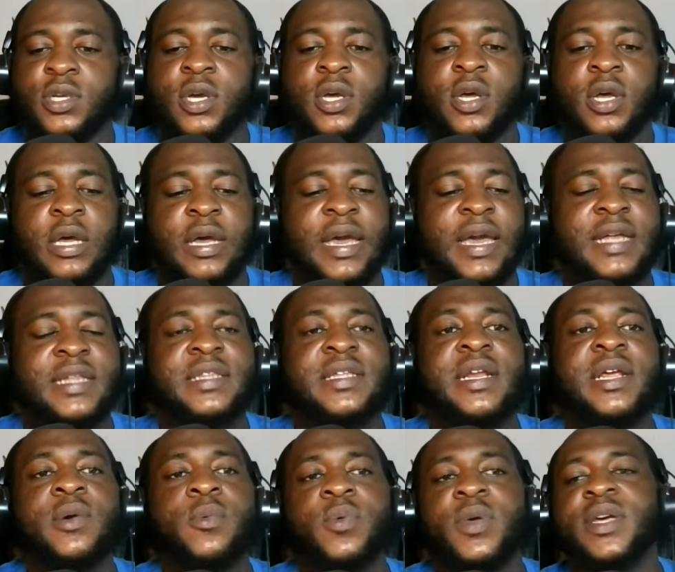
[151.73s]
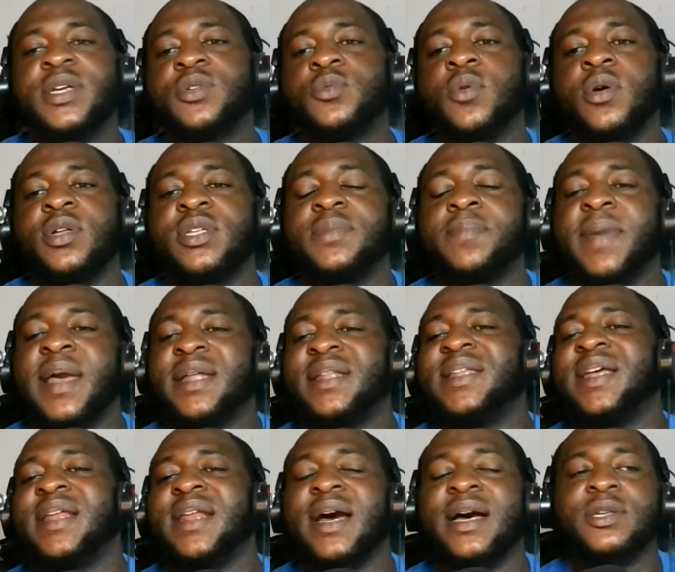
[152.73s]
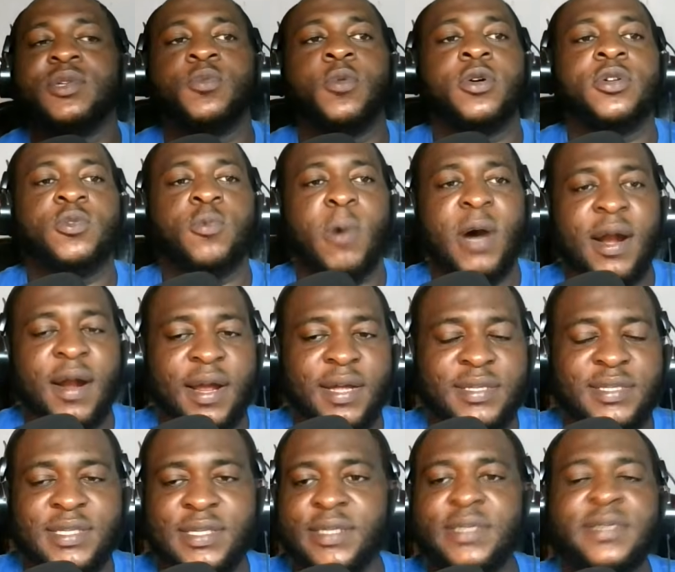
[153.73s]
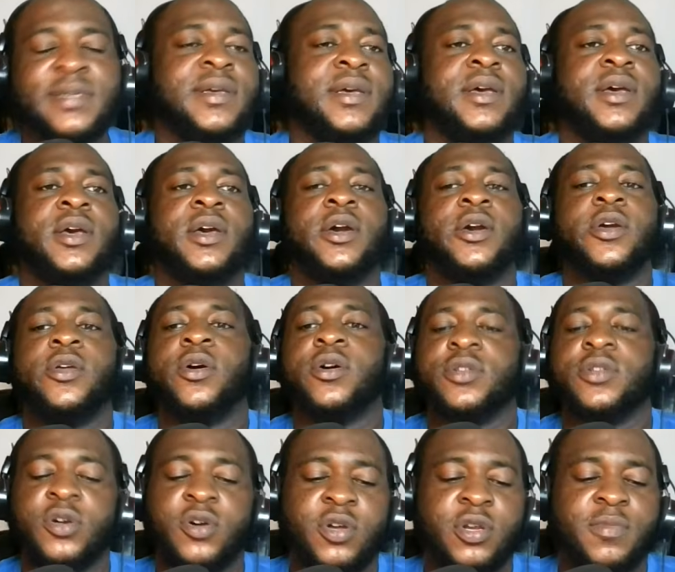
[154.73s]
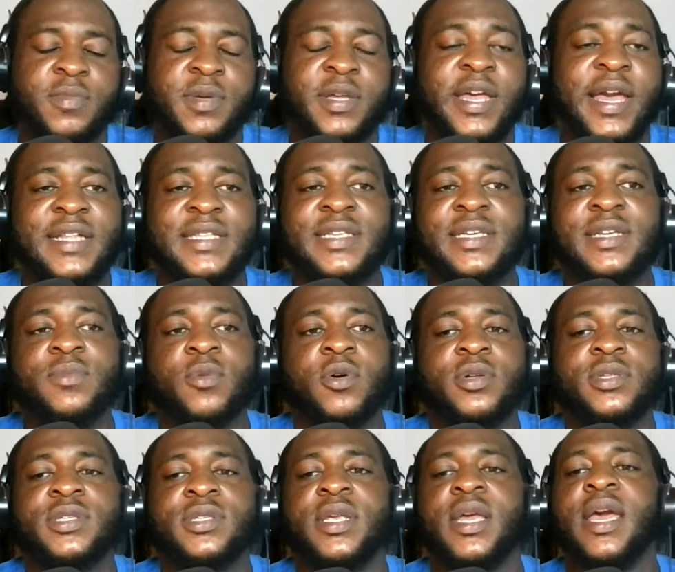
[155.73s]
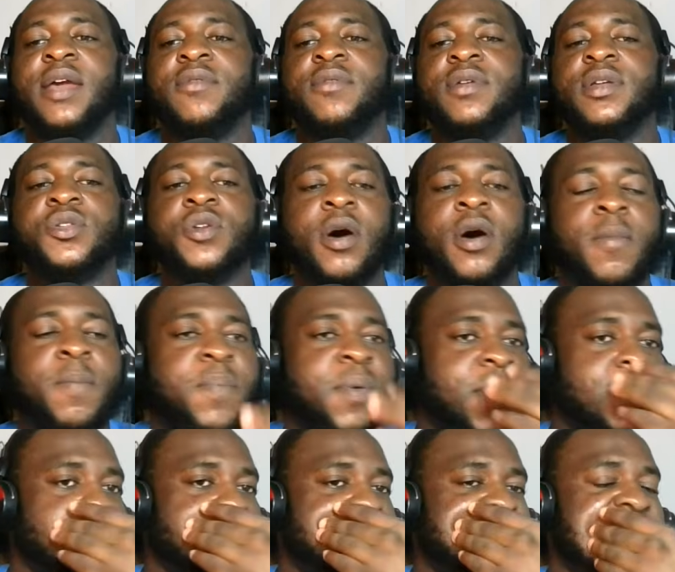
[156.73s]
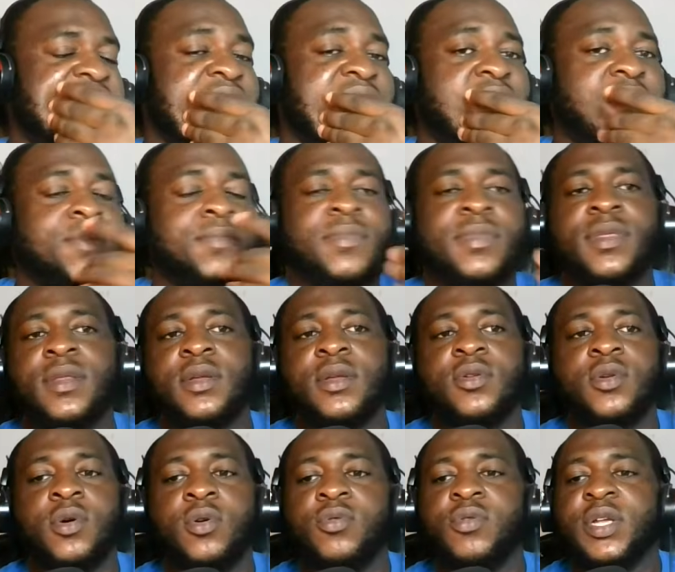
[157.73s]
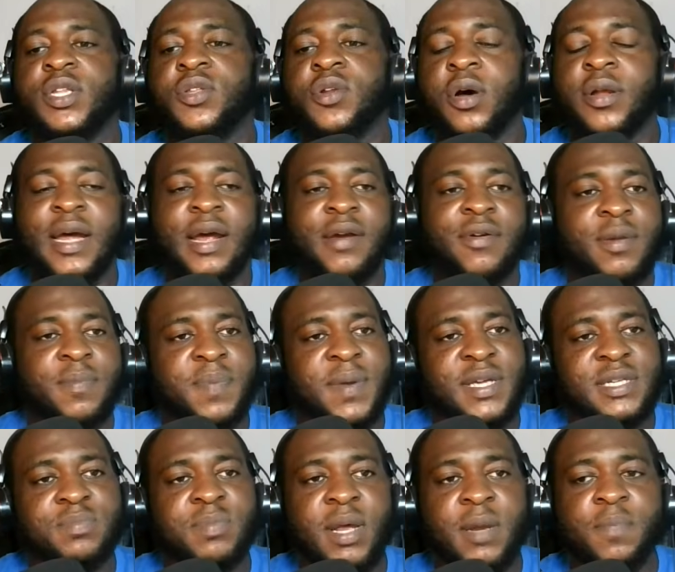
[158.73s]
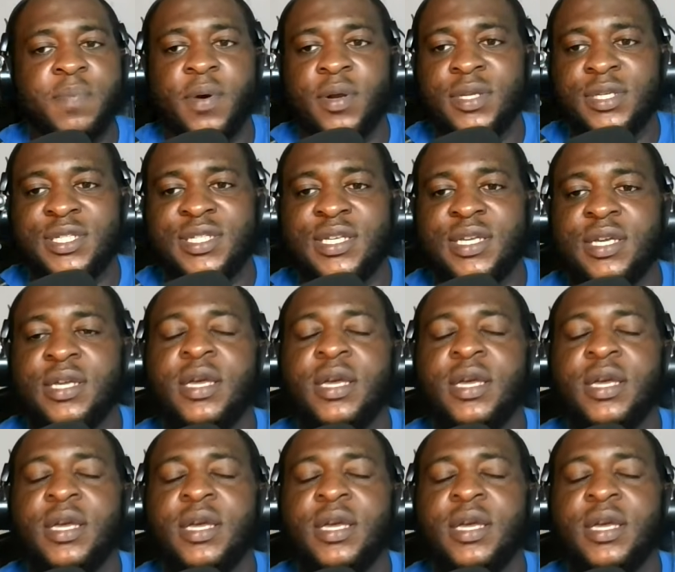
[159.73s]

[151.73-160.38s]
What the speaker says: a 3 weeks maintenance warranty. You're also going to be getting a return policy, return and replacement policy.